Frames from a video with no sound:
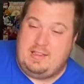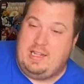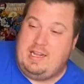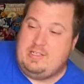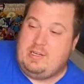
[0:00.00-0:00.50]

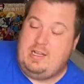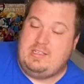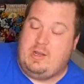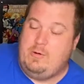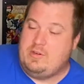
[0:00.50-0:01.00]
That's
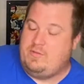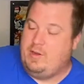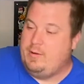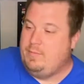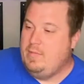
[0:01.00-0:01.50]
always
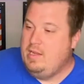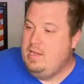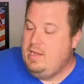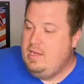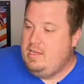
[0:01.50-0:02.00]
fun.
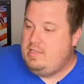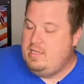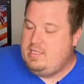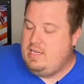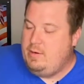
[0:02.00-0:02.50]
So,
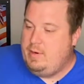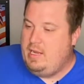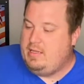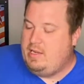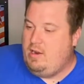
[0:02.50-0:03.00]
let's see. We got
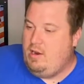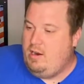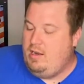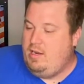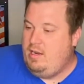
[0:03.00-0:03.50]
the
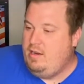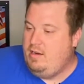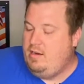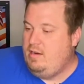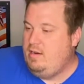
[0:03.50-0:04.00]
card
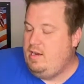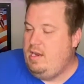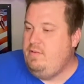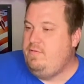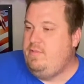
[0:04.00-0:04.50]
here. I
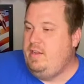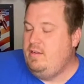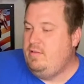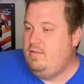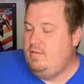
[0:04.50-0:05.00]
don't feel...